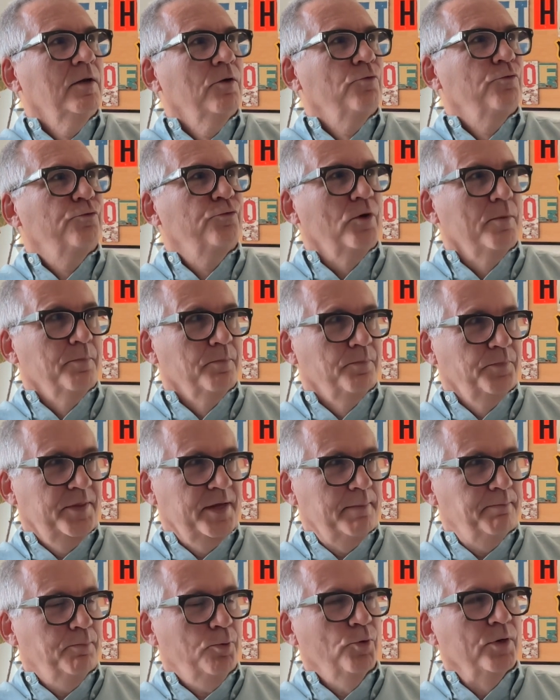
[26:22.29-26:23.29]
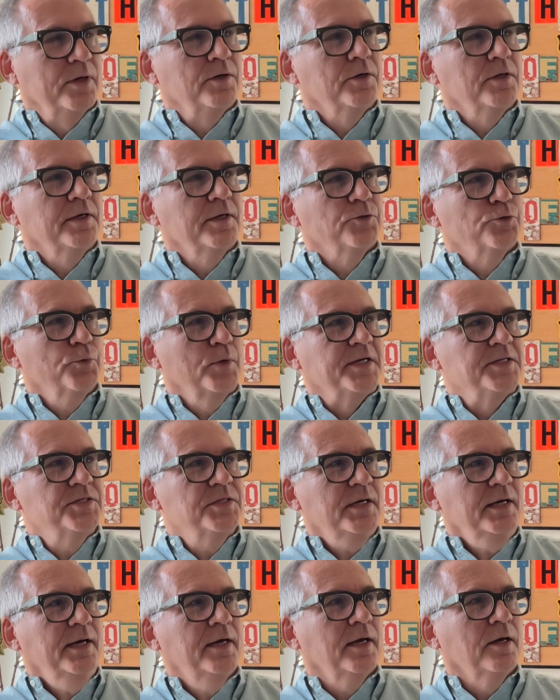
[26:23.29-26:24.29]
from that point in
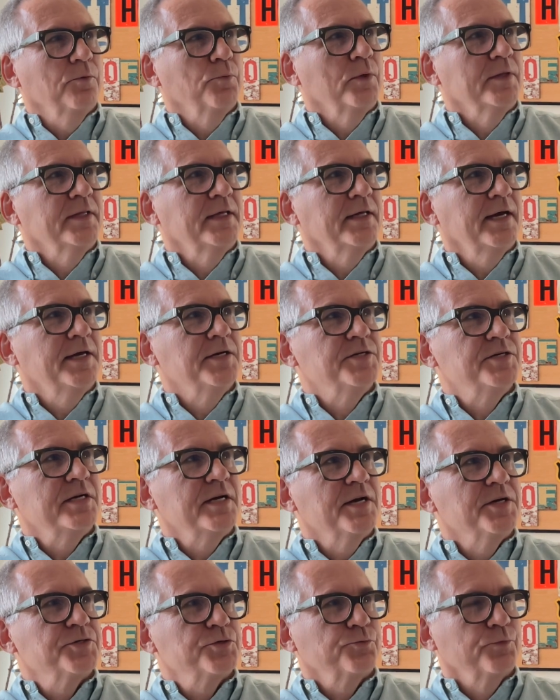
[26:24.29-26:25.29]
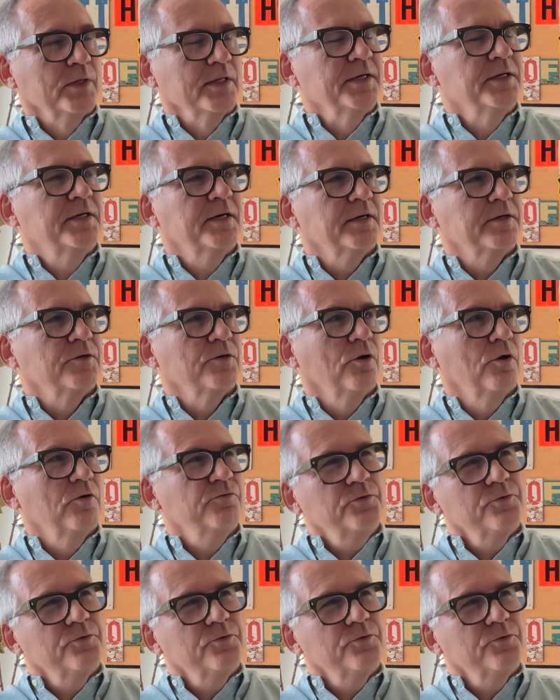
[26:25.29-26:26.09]
2010 when the NGS really kicked off.